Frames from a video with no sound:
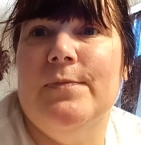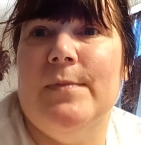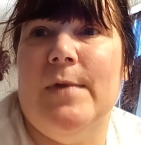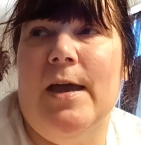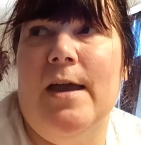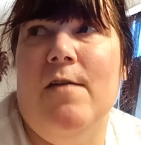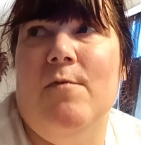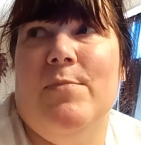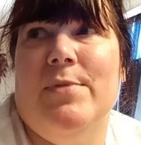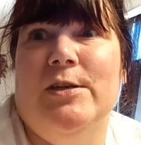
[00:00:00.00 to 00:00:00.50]

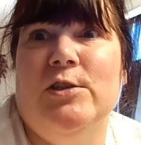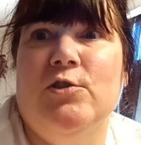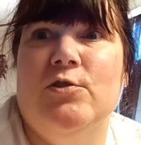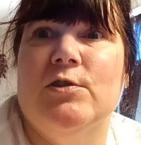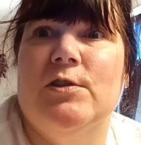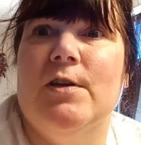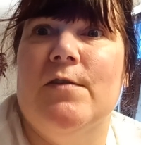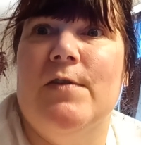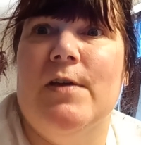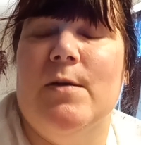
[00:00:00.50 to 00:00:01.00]
I have
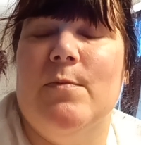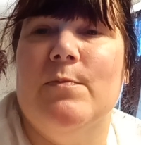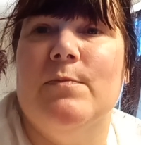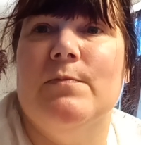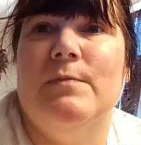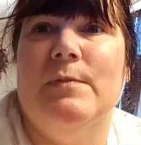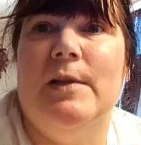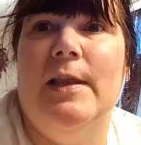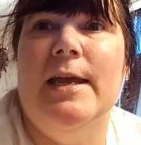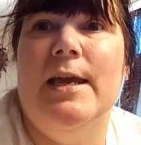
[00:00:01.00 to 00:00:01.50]
pictures of
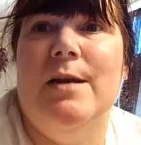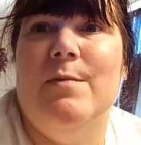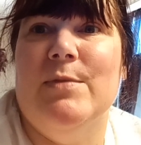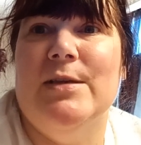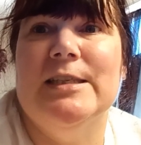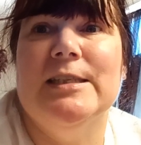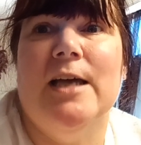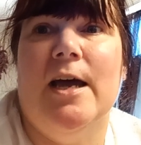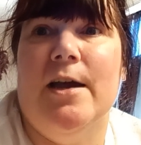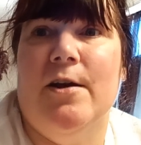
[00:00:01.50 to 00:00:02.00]
him laying
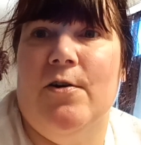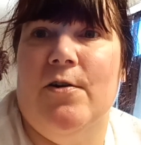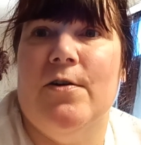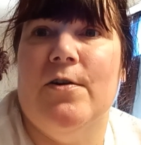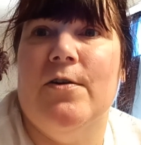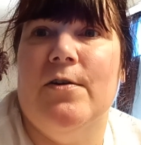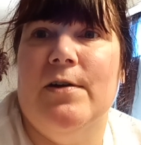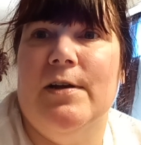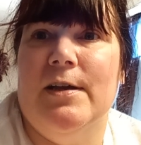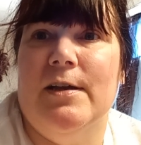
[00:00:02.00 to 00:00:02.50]
beside
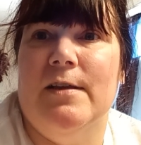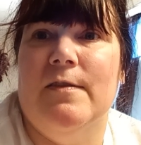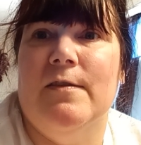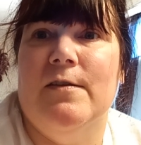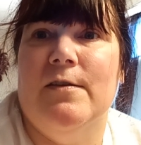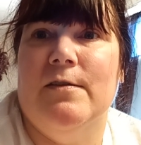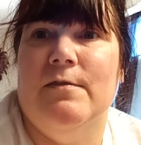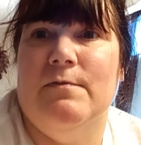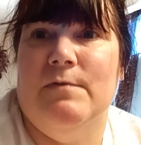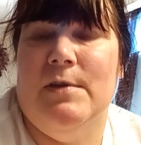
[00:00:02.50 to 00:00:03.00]
her in
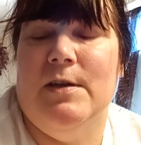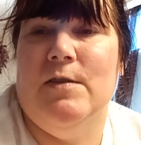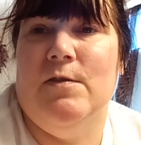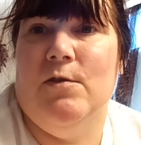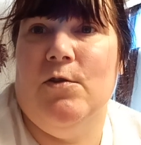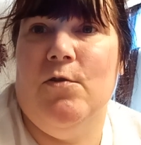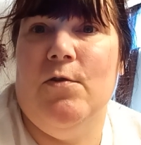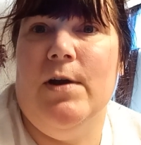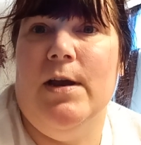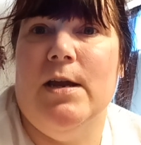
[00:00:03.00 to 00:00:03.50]

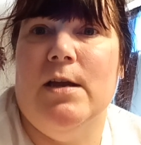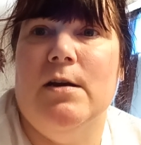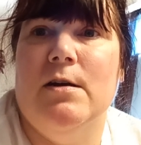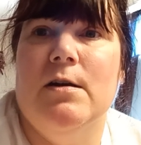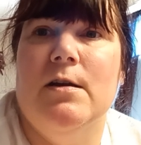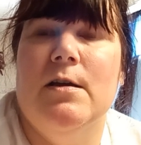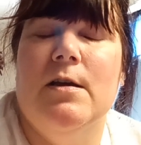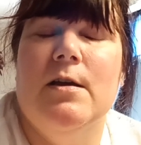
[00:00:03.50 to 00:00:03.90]
the crate.